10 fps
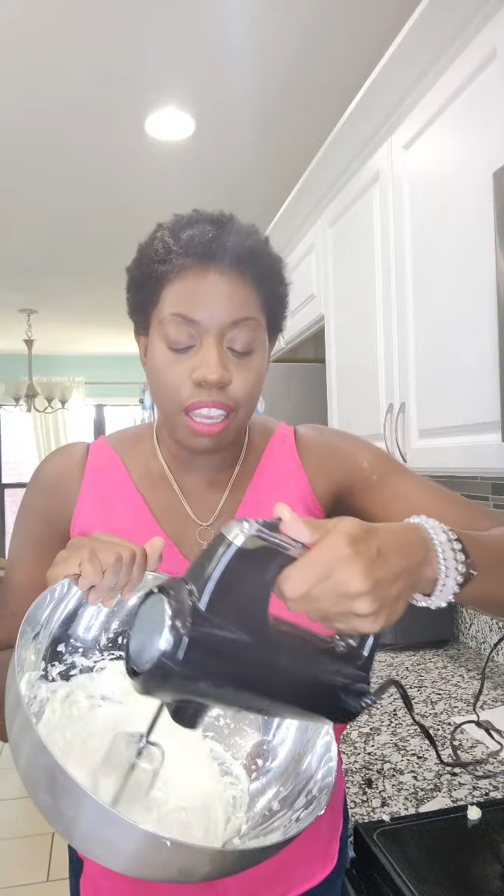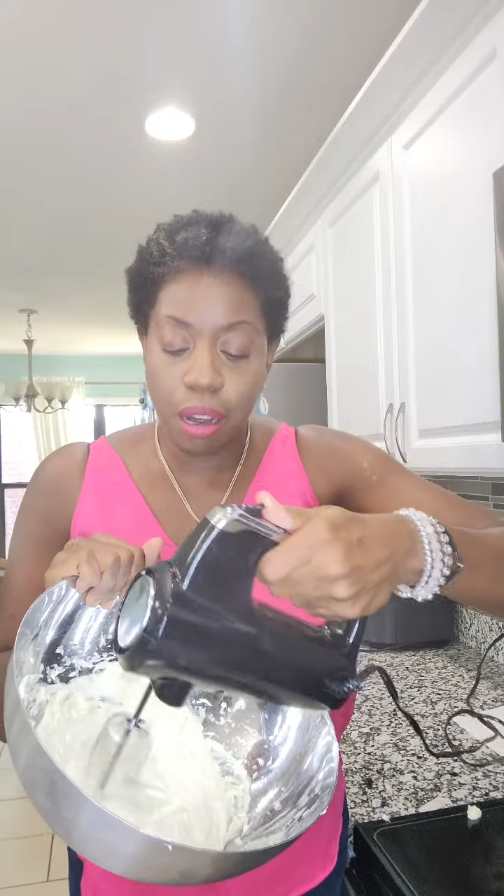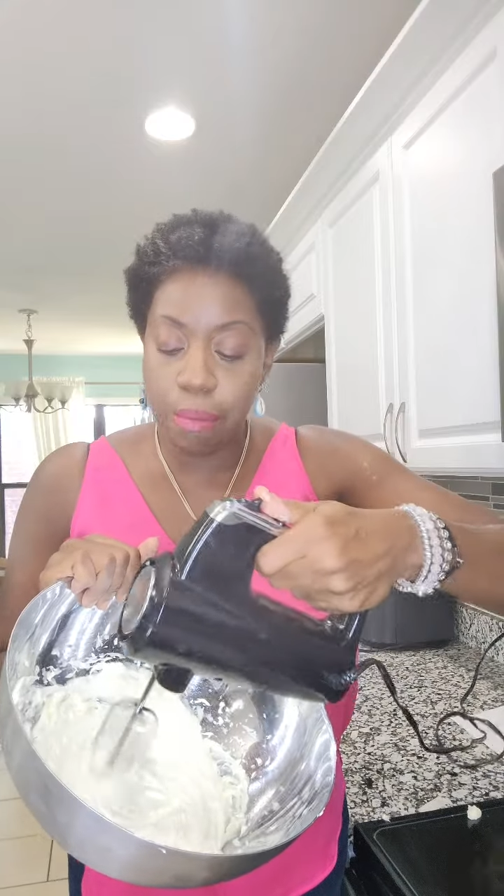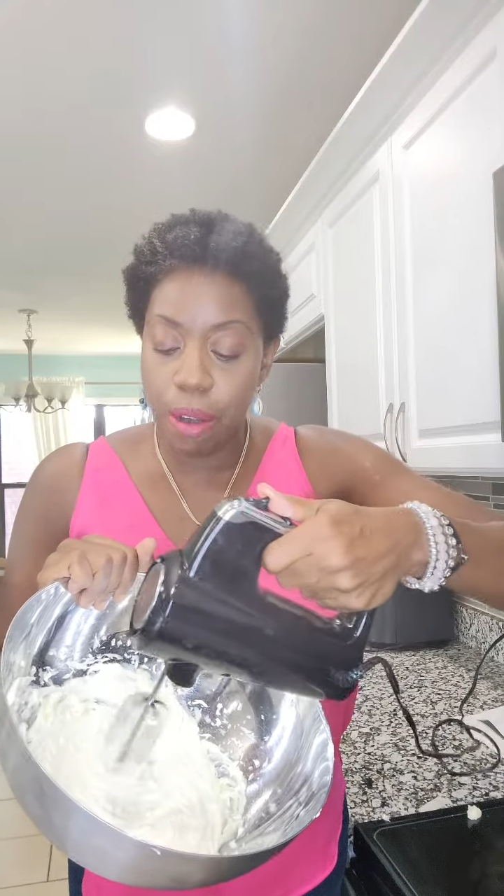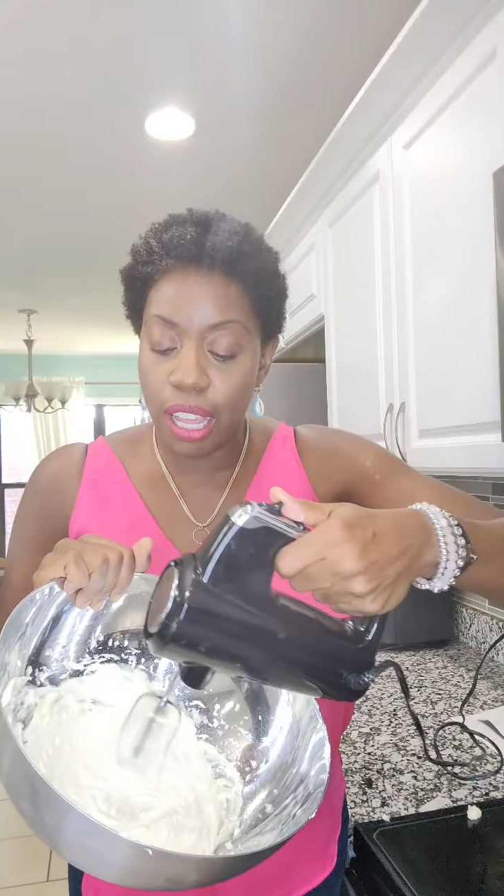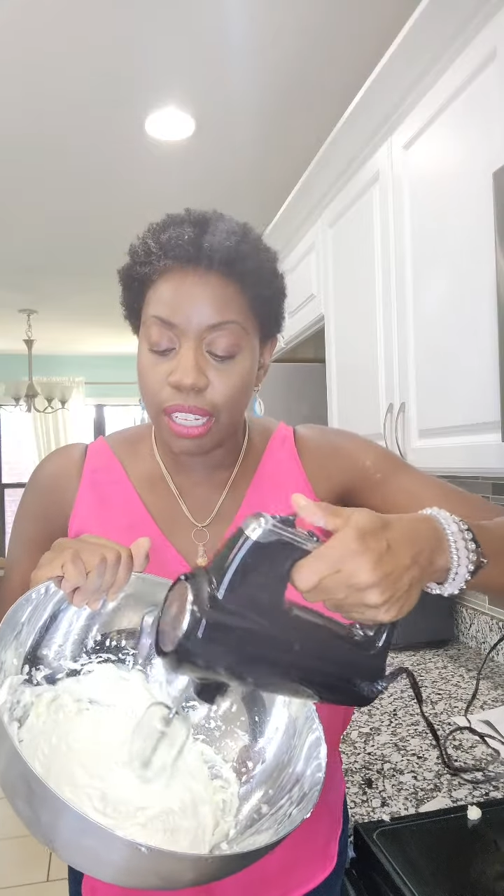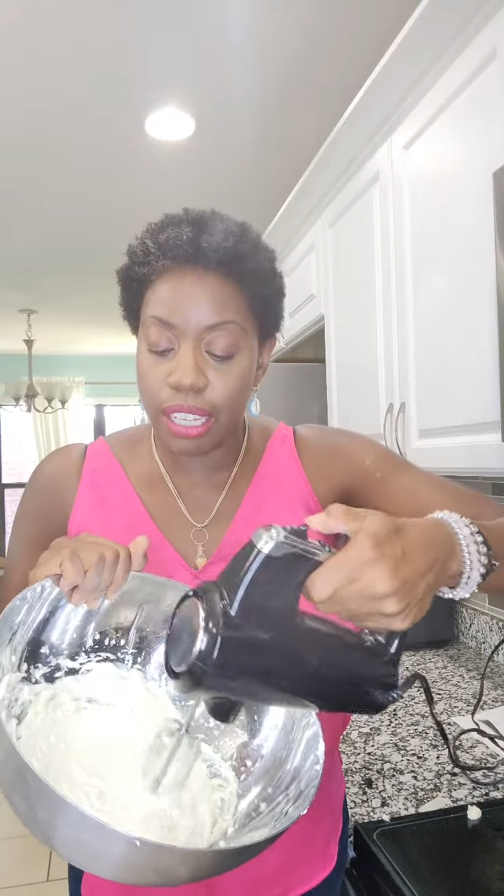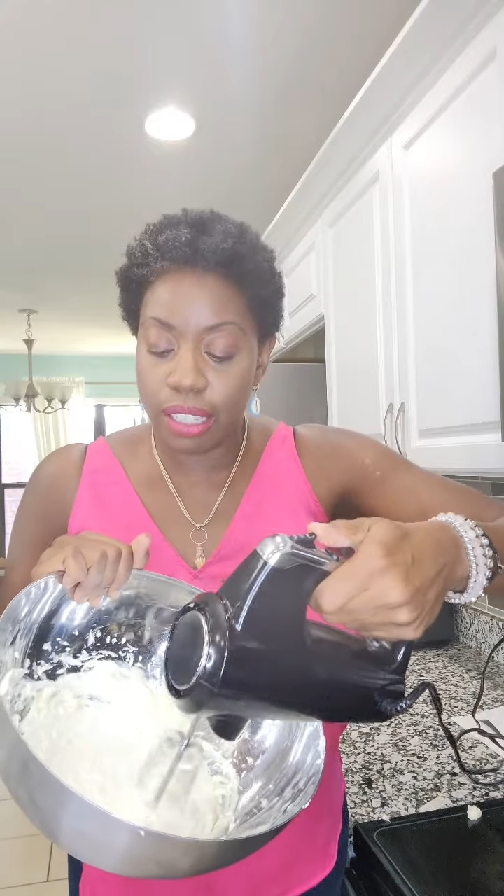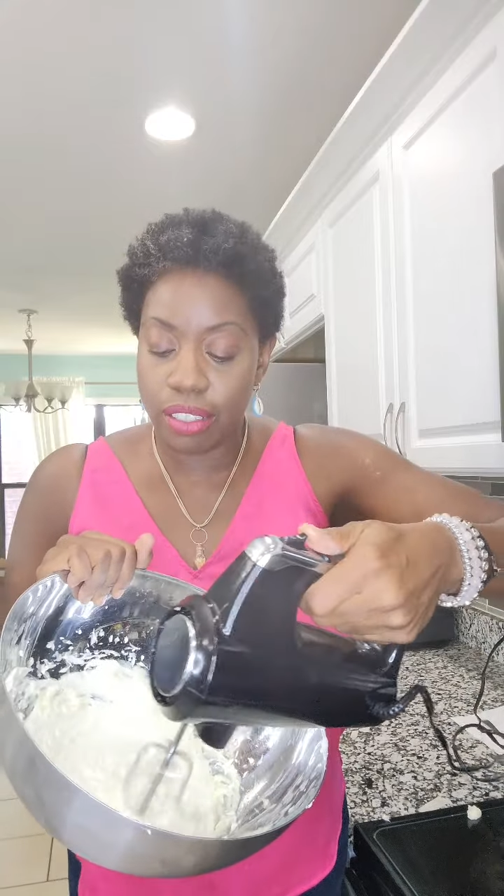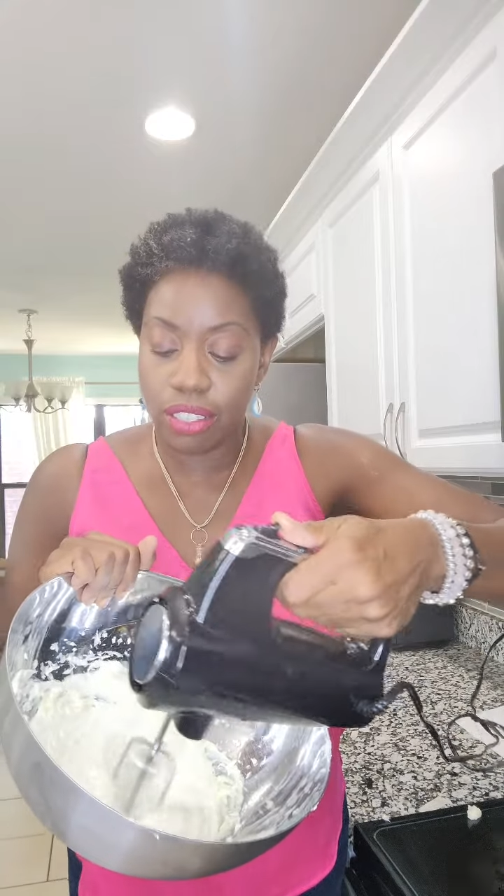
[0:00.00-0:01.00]
care
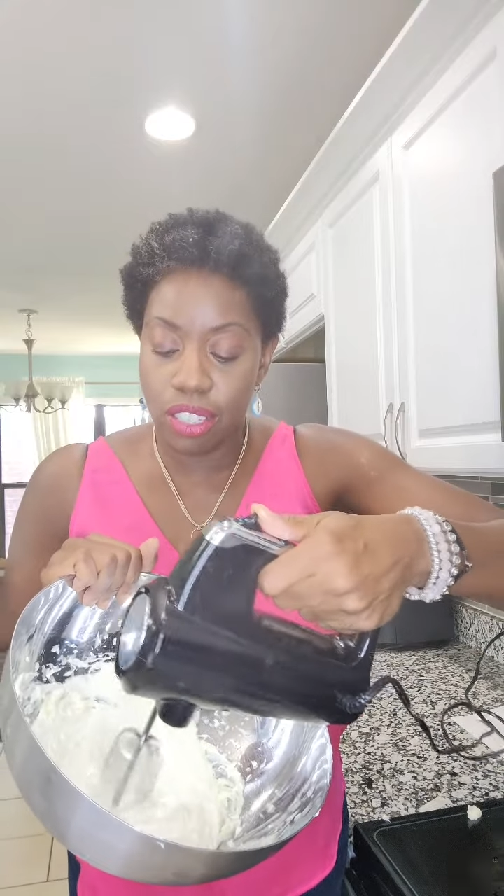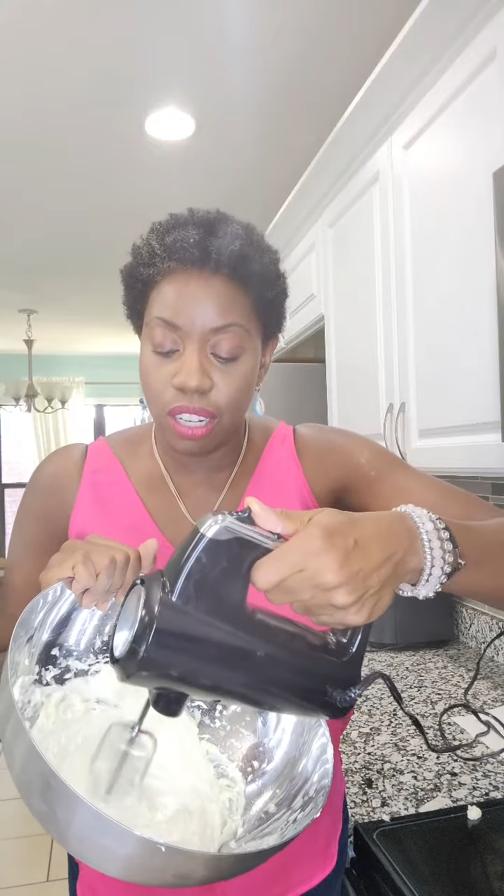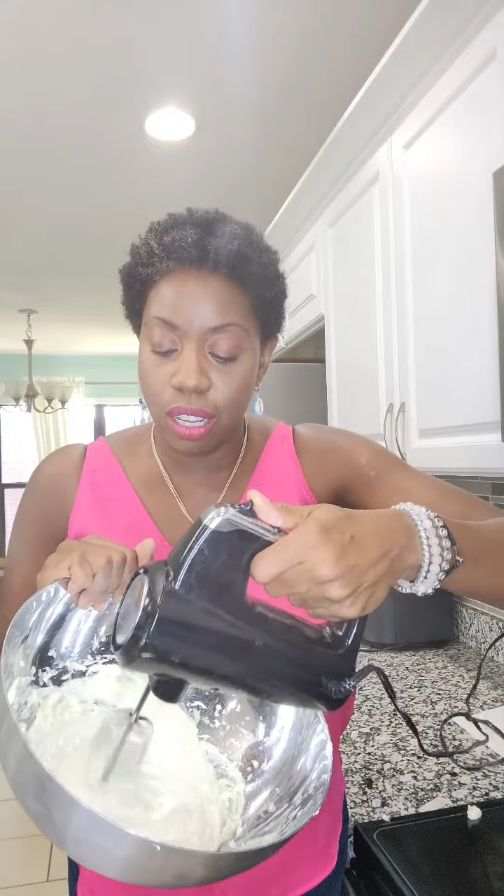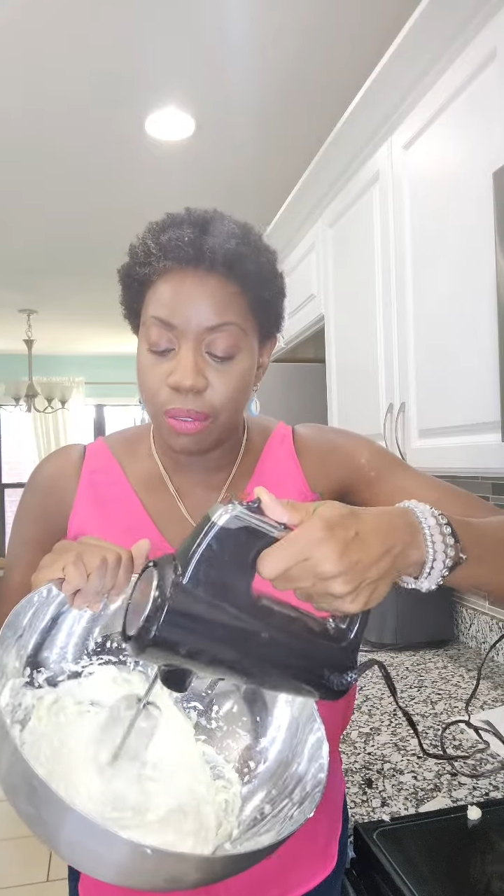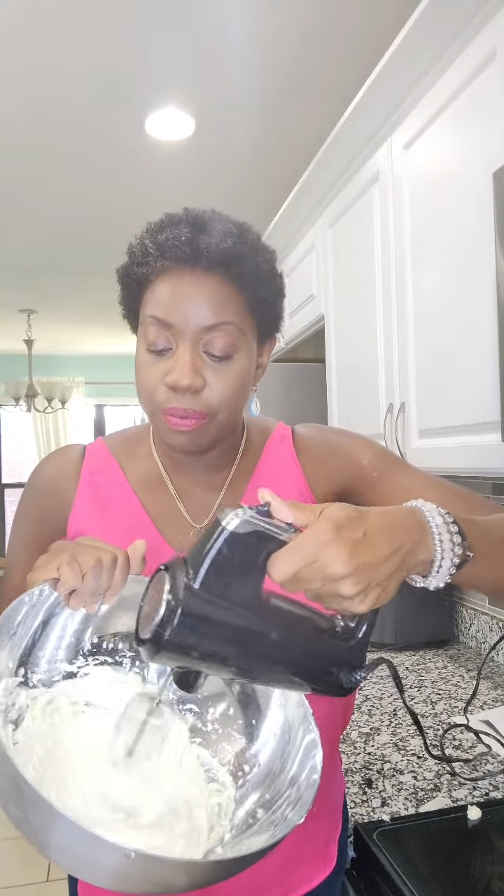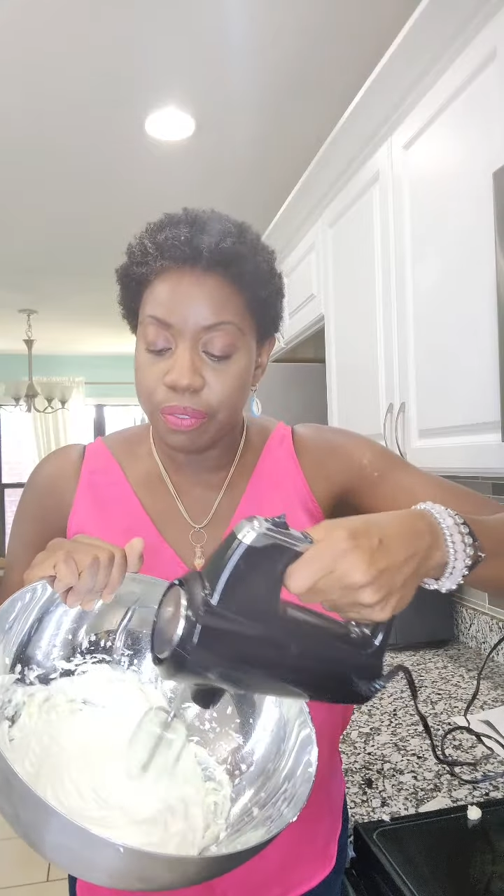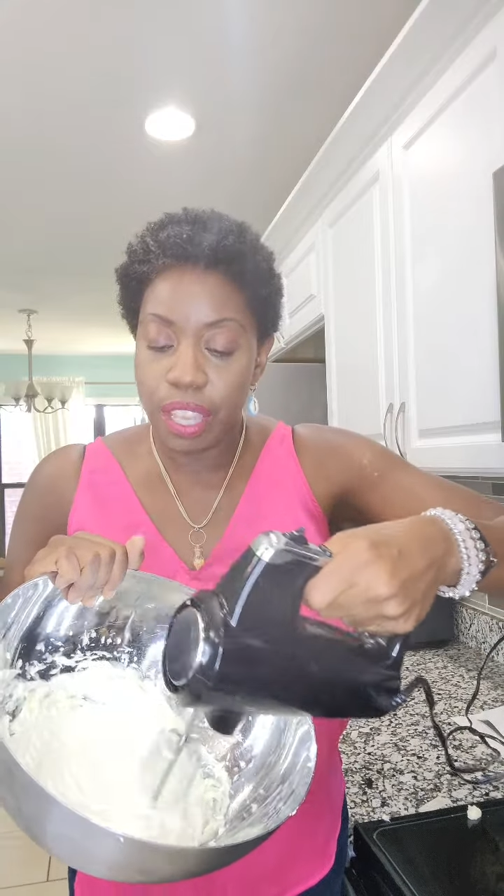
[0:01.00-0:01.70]
products, you know,